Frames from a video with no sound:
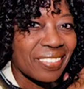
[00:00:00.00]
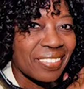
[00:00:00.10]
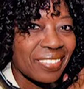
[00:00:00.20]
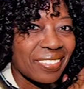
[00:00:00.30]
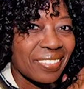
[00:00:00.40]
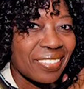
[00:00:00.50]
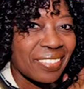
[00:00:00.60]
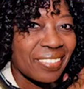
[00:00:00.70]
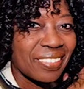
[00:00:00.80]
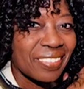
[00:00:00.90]

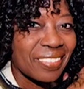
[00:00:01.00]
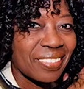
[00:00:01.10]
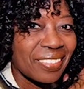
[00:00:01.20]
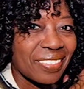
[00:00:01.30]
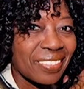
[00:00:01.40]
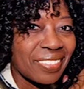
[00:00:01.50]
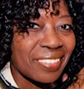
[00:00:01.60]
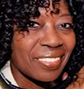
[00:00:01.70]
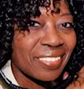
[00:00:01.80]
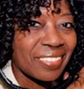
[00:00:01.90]

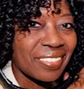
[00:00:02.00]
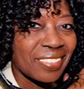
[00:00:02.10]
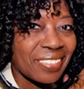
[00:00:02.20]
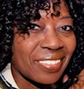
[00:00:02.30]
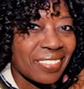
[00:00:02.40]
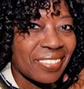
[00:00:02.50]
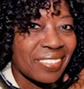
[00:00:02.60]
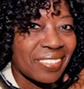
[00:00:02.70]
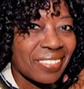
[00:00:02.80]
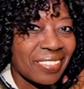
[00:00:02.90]

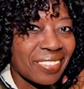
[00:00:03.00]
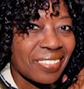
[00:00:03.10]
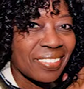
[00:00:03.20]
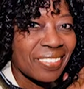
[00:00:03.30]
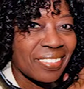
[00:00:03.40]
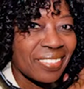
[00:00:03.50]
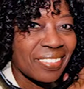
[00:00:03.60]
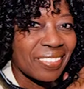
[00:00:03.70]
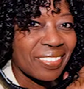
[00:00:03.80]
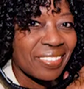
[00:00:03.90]
The person shown says nothing.